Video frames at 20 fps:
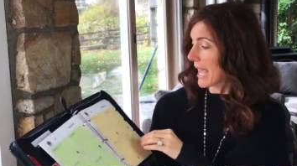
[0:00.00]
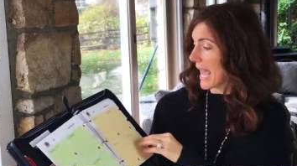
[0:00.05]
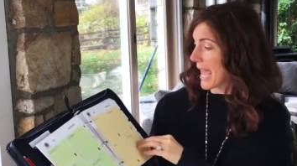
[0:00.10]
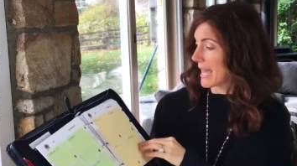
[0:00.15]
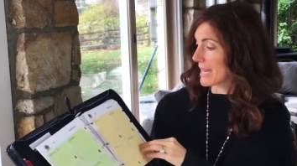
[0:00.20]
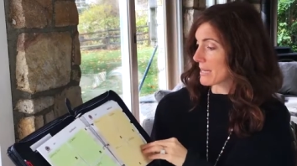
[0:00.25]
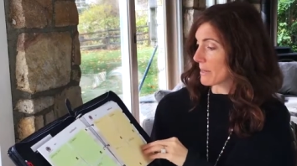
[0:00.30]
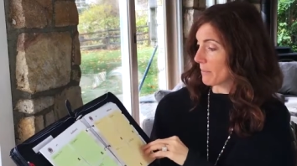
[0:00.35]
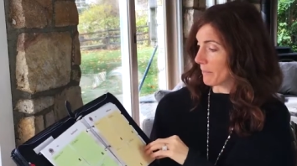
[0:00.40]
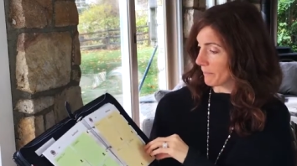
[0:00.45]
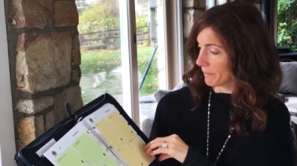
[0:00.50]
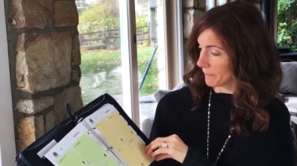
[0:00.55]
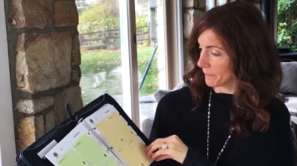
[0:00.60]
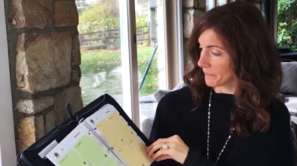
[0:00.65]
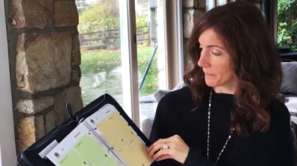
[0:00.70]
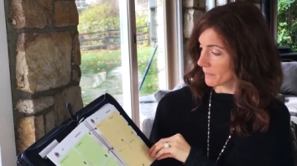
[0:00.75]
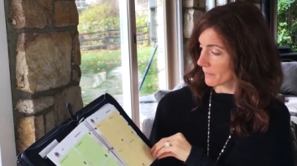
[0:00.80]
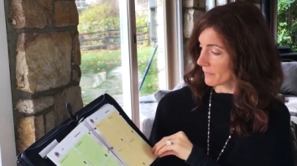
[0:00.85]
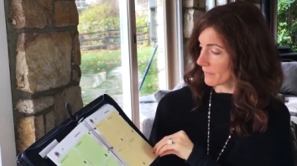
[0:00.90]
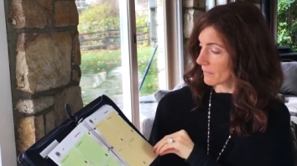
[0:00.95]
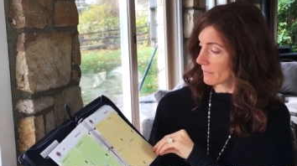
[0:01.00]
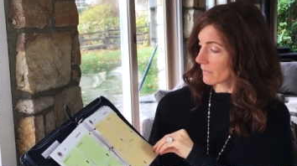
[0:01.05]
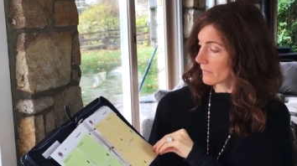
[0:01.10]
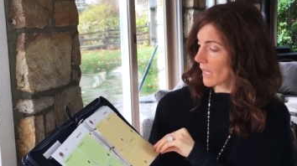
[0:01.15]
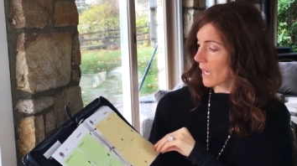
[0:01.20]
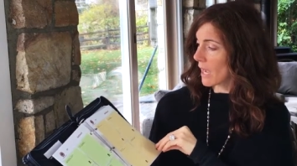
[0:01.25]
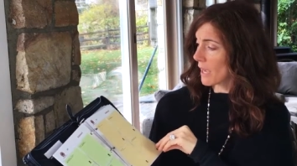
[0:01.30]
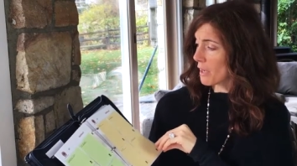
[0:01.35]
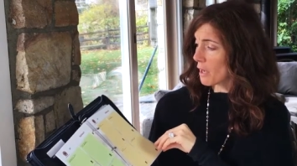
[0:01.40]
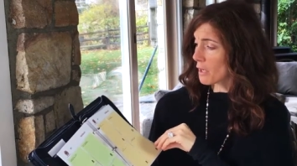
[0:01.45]
head.
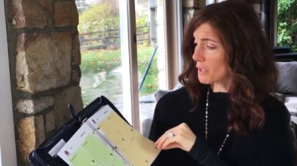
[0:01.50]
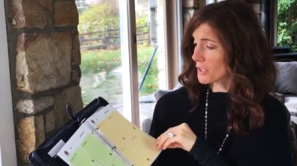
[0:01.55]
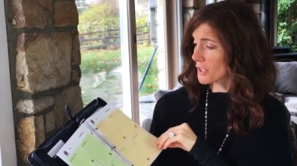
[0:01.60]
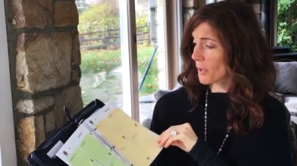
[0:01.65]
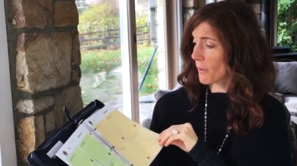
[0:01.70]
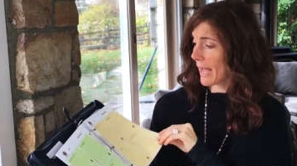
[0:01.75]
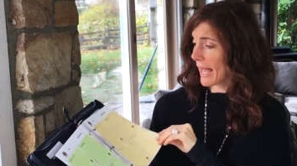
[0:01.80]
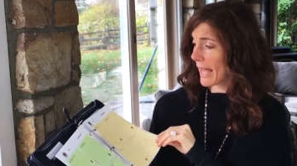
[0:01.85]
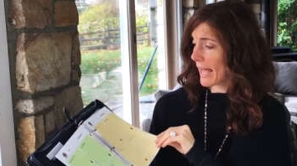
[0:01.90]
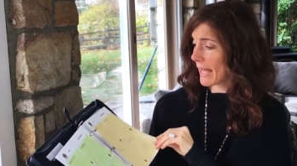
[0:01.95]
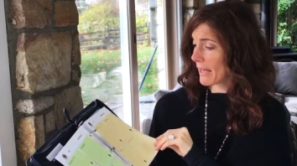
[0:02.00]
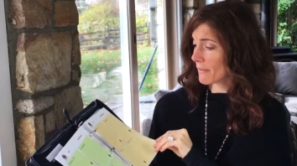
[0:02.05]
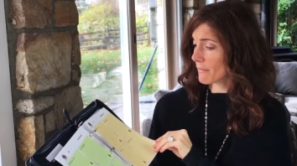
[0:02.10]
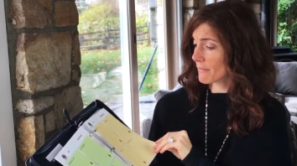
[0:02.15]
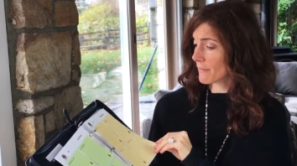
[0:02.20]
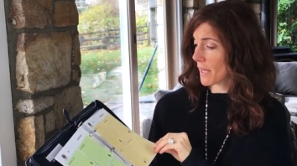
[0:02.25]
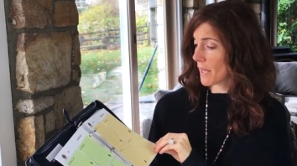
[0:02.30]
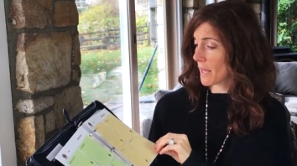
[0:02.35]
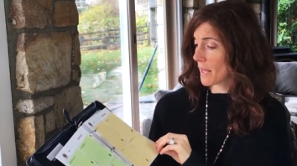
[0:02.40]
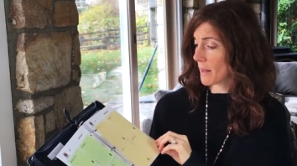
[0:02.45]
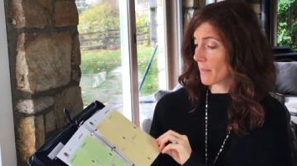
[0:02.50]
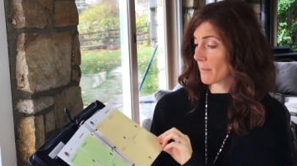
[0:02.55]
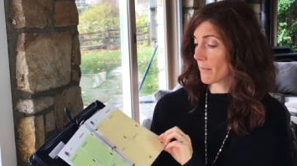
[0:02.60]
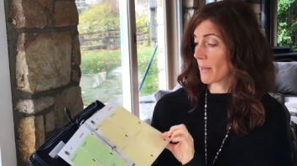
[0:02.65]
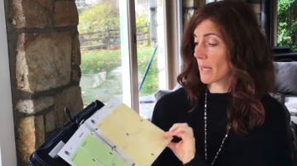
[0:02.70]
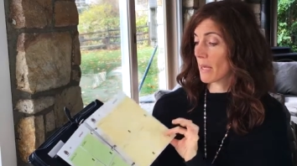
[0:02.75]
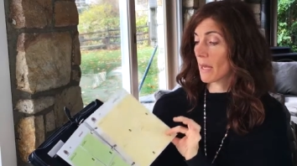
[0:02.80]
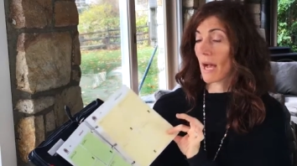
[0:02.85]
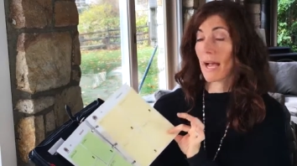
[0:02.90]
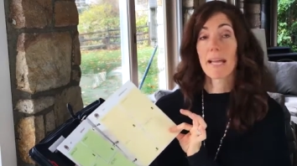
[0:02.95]
I also have,
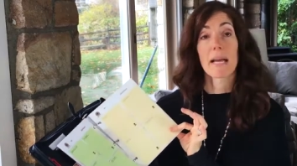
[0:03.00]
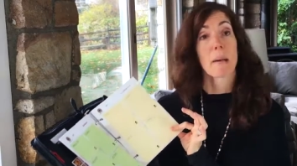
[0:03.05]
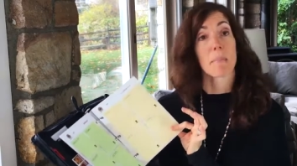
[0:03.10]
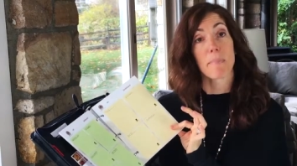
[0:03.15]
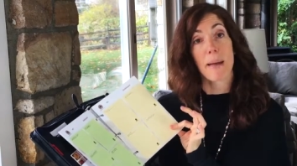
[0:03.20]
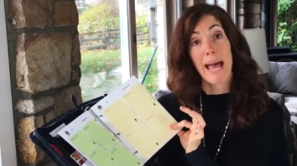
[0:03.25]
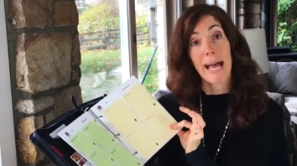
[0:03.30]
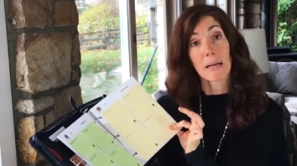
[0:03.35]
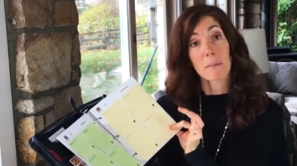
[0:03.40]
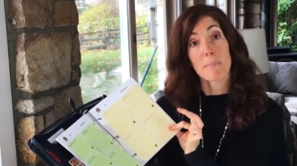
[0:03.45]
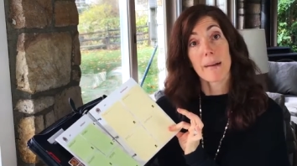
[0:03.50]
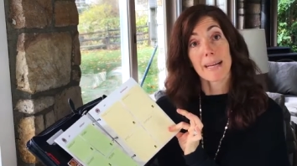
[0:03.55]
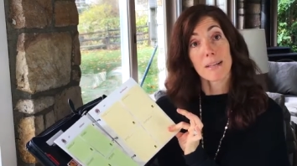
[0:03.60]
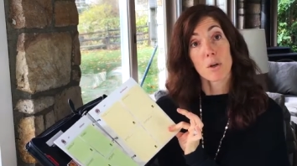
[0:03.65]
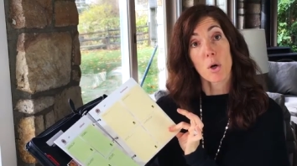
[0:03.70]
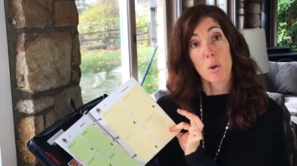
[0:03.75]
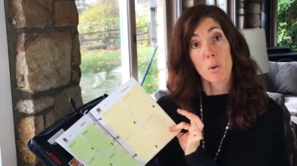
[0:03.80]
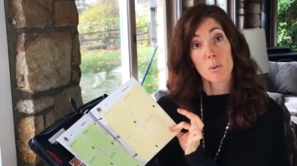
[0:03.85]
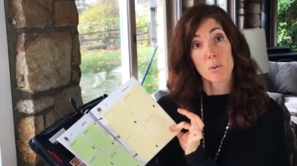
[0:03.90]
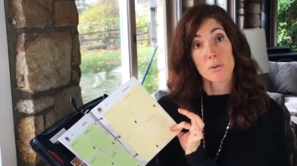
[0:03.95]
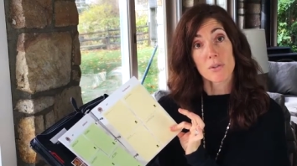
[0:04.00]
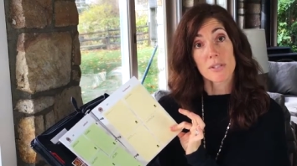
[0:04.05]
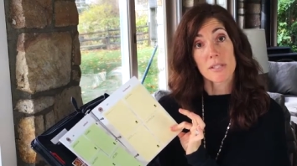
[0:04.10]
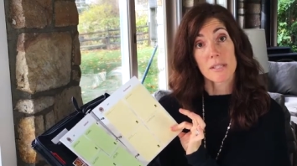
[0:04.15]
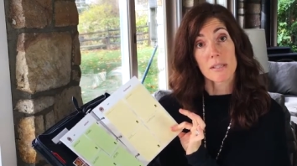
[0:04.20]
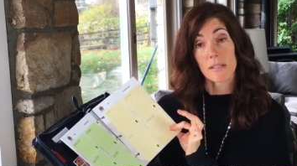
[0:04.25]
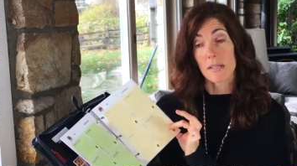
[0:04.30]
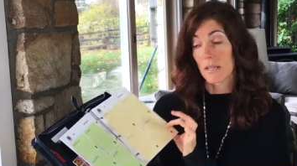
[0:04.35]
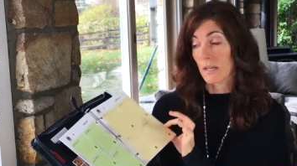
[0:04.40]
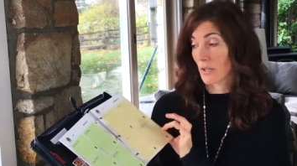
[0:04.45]
I unpack my
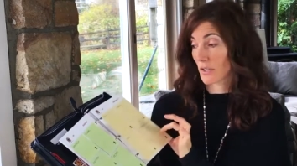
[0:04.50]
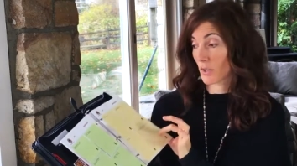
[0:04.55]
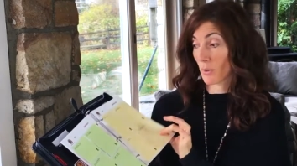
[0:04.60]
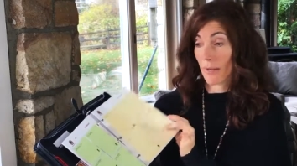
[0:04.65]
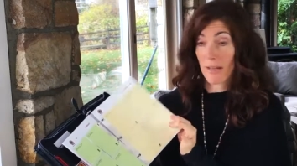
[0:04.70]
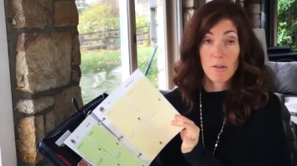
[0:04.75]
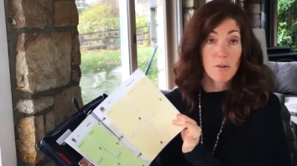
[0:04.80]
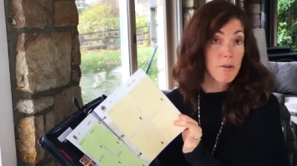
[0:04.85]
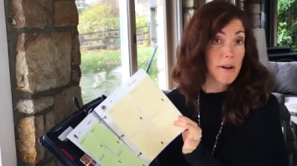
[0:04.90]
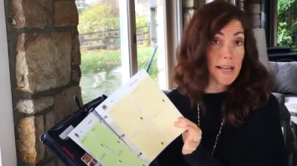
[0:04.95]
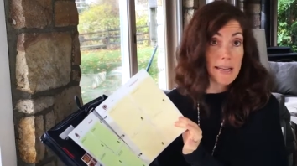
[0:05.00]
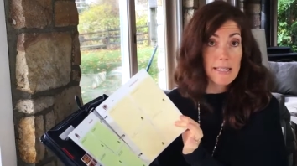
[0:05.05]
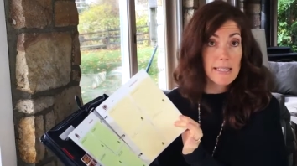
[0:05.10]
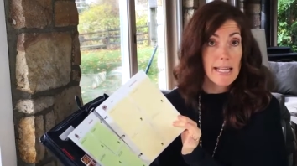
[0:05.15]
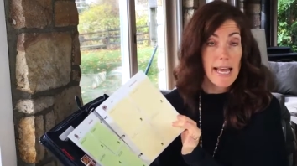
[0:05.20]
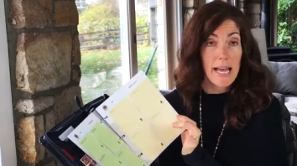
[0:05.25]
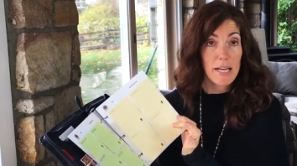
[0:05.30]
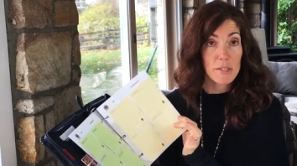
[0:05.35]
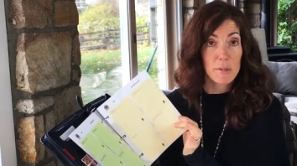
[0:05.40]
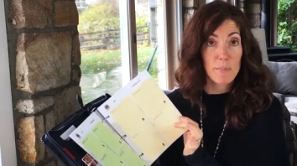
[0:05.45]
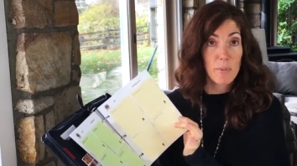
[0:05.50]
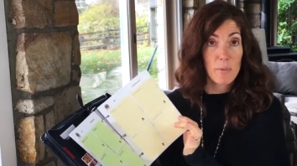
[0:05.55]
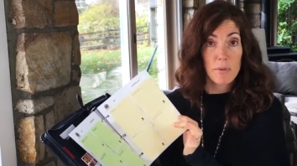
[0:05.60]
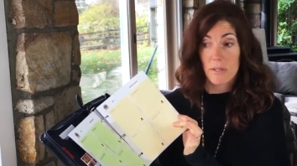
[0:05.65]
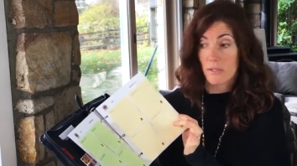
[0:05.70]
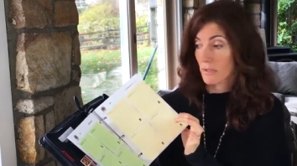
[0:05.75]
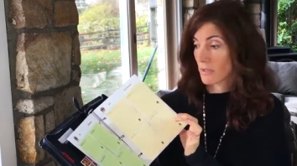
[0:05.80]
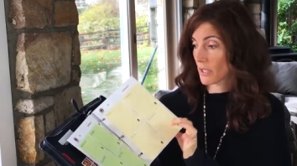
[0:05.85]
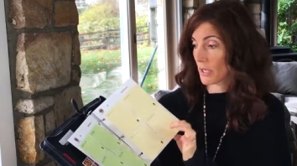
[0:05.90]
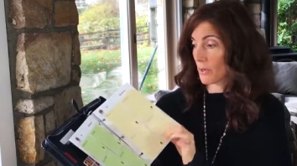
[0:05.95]
goals. So I create a
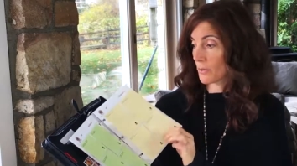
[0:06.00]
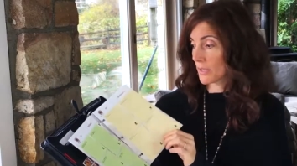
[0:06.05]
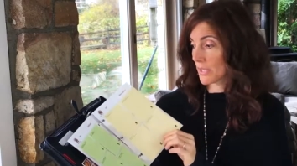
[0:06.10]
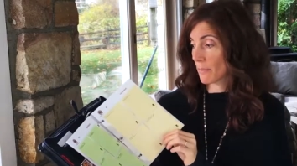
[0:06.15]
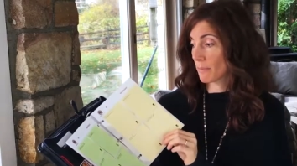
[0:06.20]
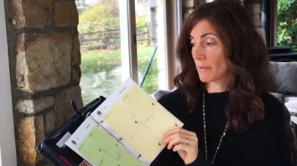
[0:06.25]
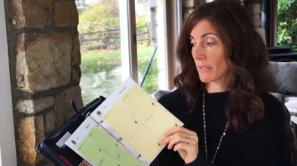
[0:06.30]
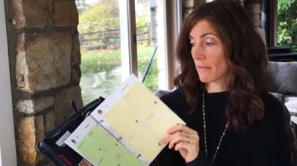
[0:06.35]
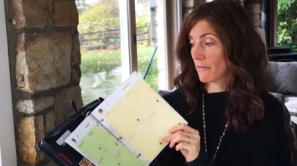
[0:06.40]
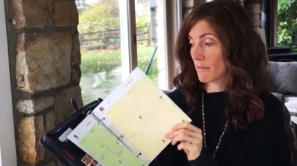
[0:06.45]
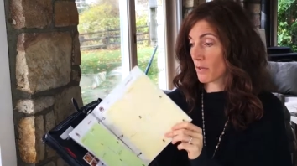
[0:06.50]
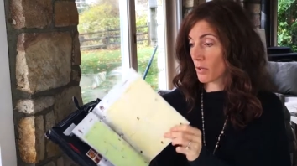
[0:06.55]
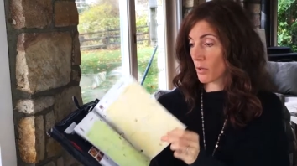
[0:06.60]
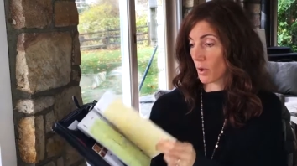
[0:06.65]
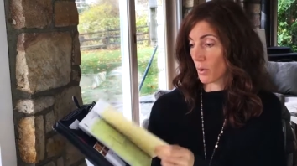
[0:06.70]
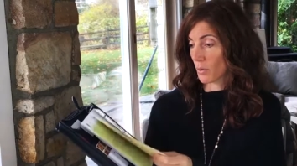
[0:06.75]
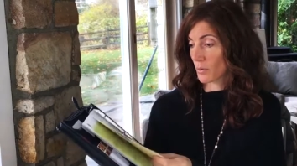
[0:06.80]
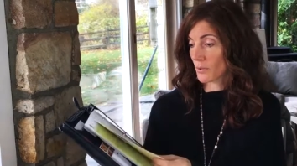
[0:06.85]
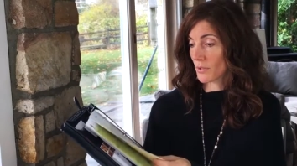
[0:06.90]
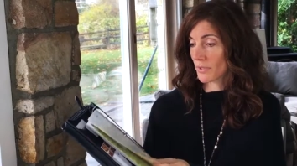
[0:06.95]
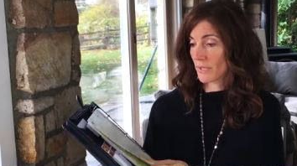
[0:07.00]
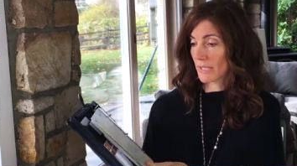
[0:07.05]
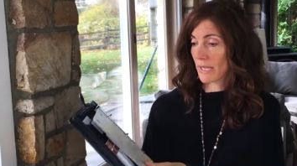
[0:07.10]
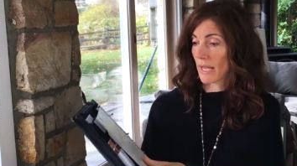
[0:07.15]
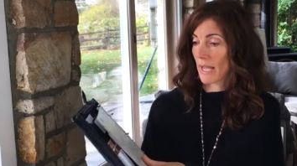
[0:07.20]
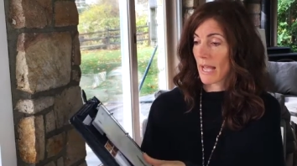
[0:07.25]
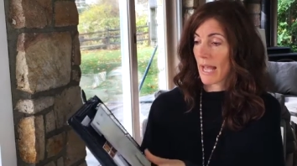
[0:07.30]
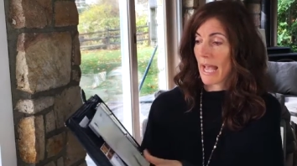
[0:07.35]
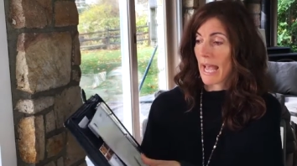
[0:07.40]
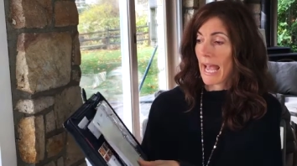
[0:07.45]
dashboard, simply for goals.
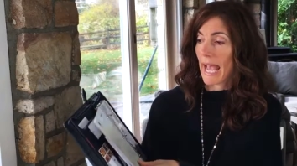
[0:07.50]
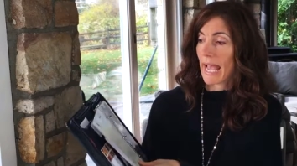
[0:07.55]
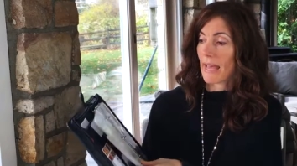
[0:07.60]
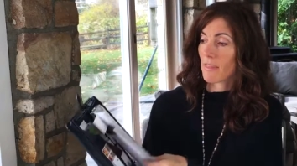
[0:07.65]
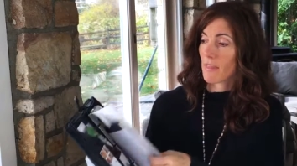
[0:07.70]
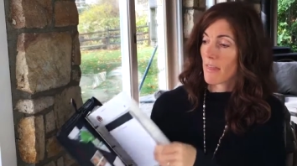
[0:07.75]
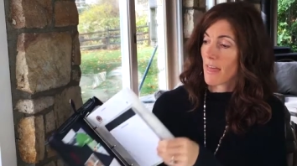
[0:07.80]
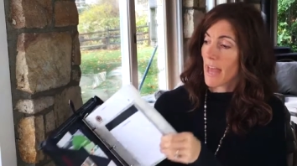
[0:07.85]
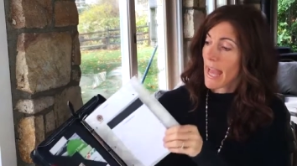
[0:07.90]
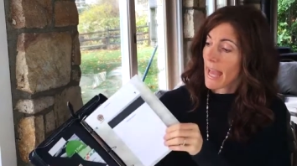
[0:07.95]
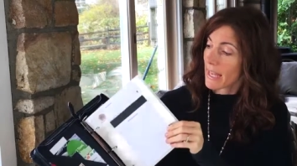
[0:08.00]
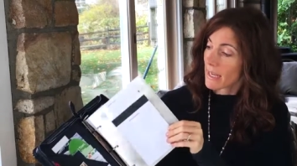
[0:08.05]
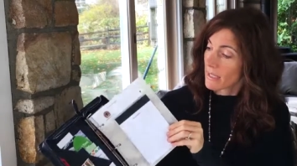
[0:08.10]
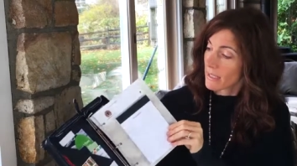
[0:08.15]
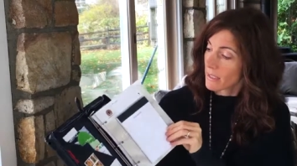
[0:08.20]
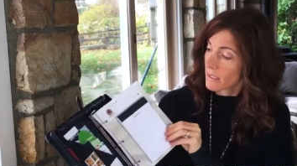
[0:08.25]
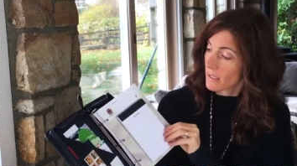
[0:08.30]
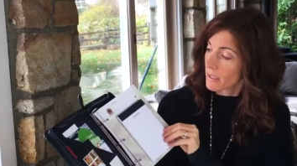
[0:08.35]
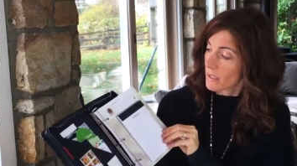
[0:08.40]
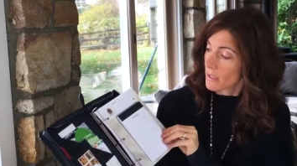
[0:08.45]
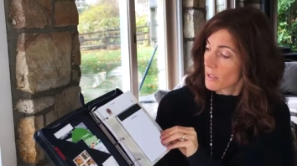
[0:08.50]
And then